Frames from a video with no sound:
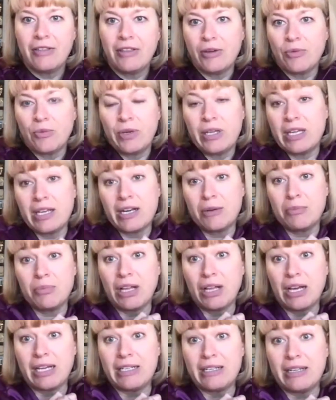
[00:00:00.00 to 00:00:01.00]
that we can
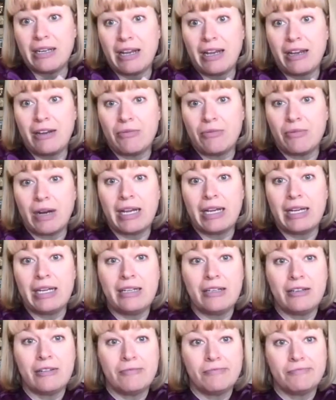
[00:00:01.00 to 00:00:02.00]
apply today,
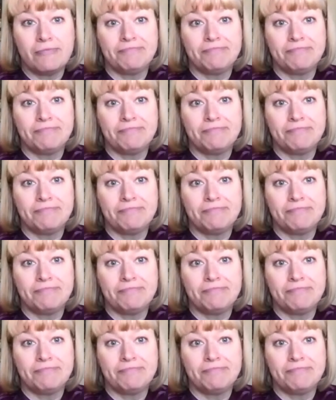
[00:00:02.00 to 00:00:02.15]
right?